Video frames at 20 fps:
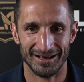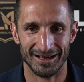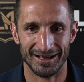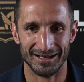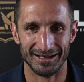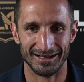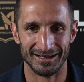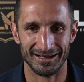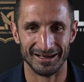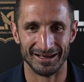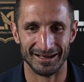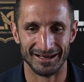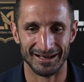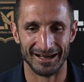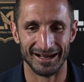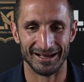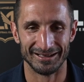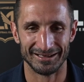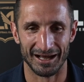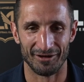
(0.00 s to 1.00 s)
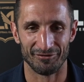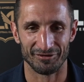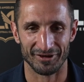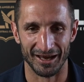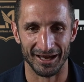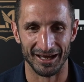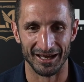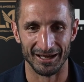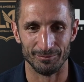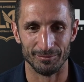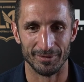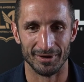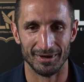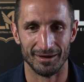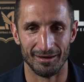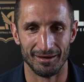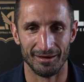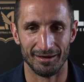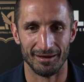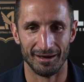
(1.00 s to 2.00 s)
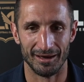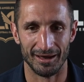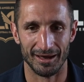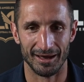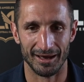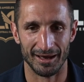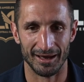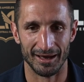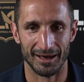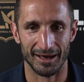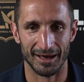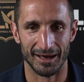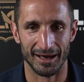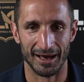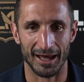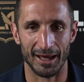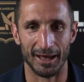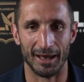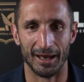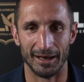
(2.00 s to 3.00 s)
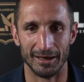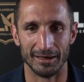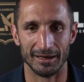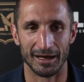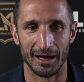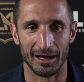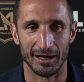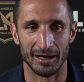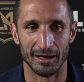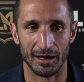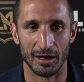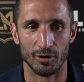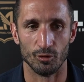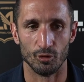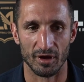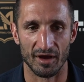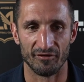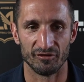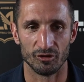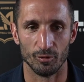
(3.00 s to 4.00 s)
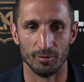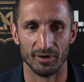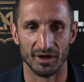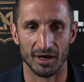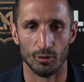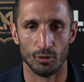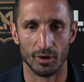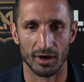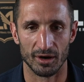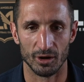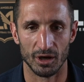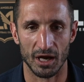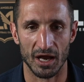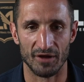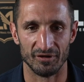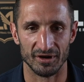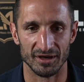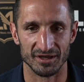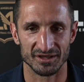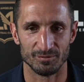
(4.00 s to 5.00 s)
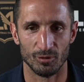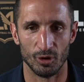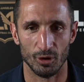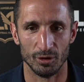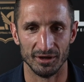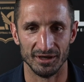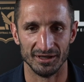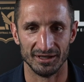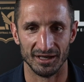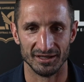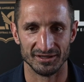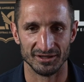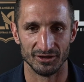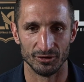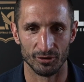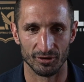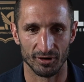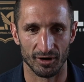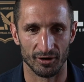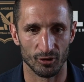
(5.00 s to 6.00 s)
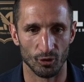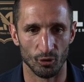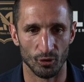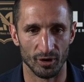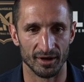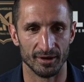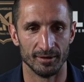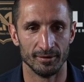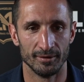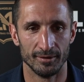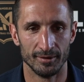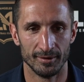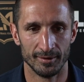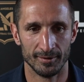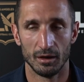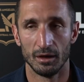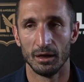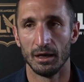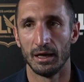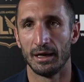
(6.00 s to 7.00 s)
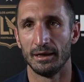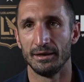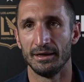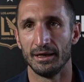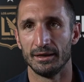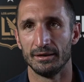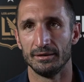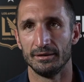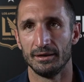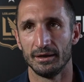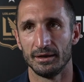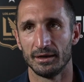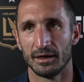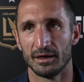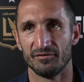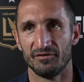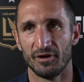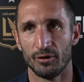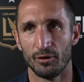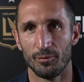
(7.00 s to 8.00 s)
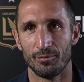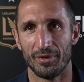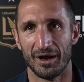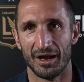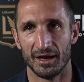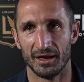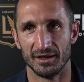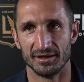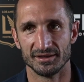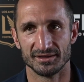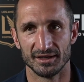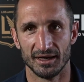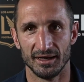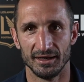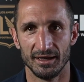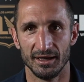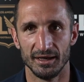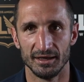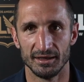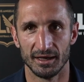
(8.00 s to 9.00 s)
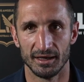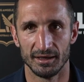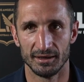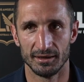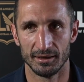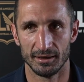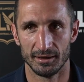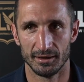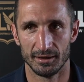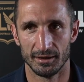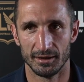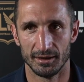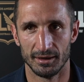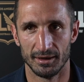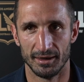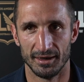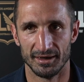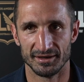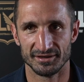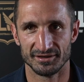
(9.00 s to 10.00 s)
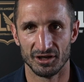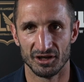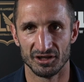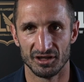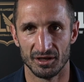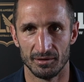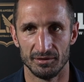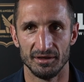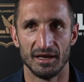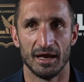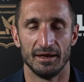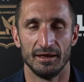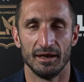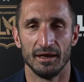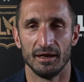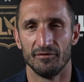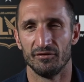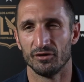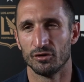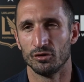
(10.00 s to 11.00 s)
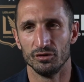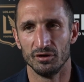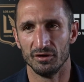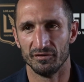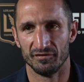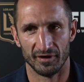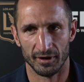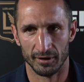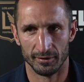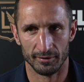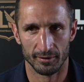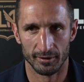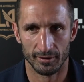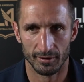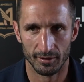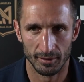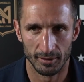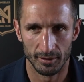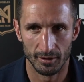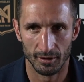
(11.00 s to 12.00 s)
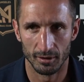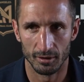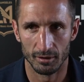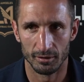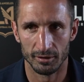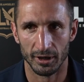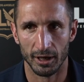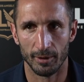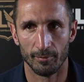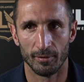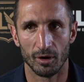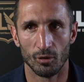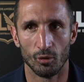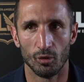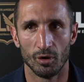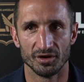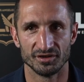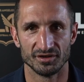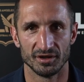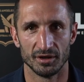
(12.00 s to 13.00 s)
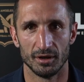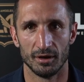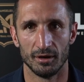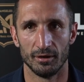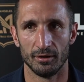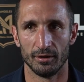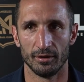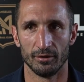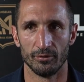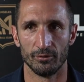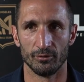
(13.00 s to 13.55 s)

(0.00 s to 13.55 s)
a tough game, and we have to be aware of every small details in order to win. They are very balanced. I think that it's not a, yeah, they have a good defender. Yemar was a